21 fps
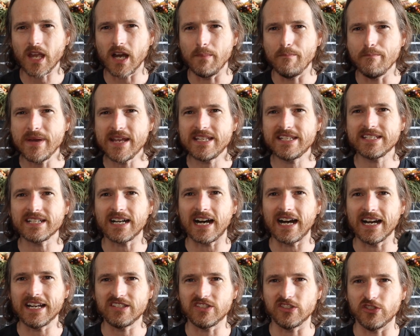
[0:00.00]
a
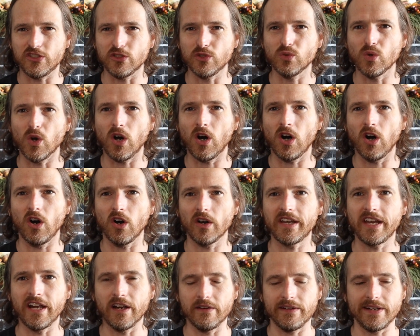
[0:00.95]
mid-size do-all
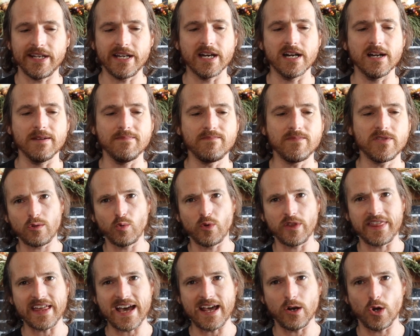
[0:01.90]
carry gun.
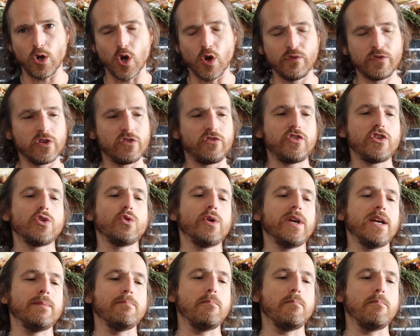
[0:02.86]
With that overview in